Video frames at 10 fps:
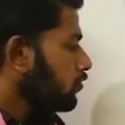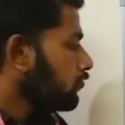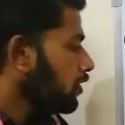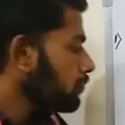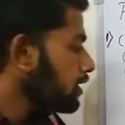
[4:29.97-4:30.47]

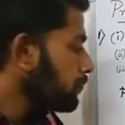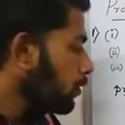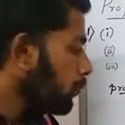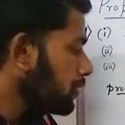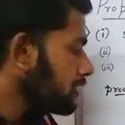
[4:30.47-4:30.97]
From the
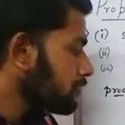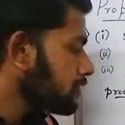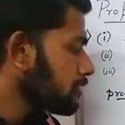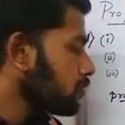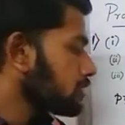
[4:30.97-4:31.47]
property of
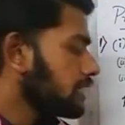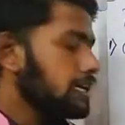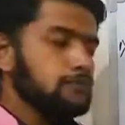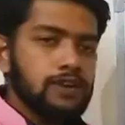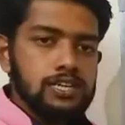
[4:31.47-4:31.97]
the
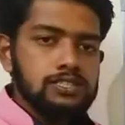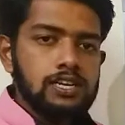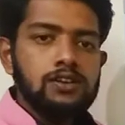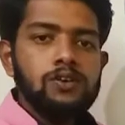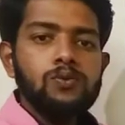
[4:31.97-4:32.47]
cosecant function,